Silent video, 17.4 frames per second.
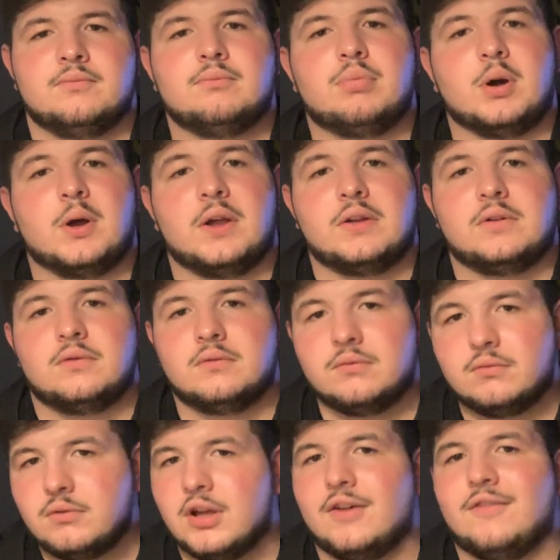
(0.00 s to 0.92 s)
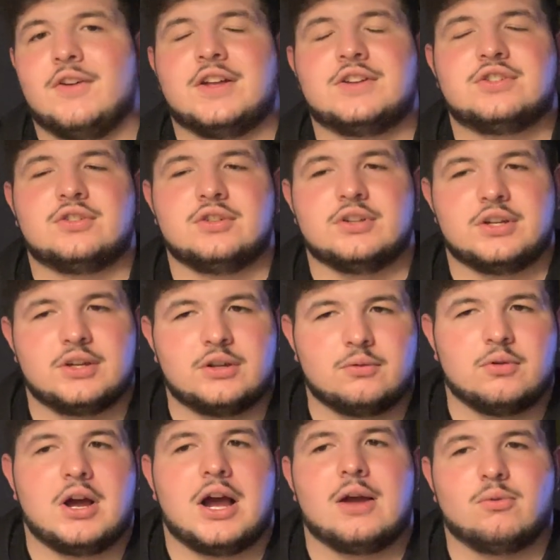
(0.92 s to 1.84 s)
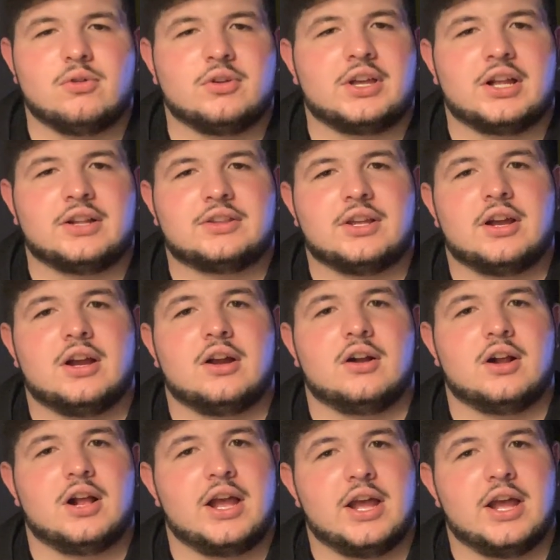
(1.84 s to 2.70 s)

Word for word: but eventually I will get there.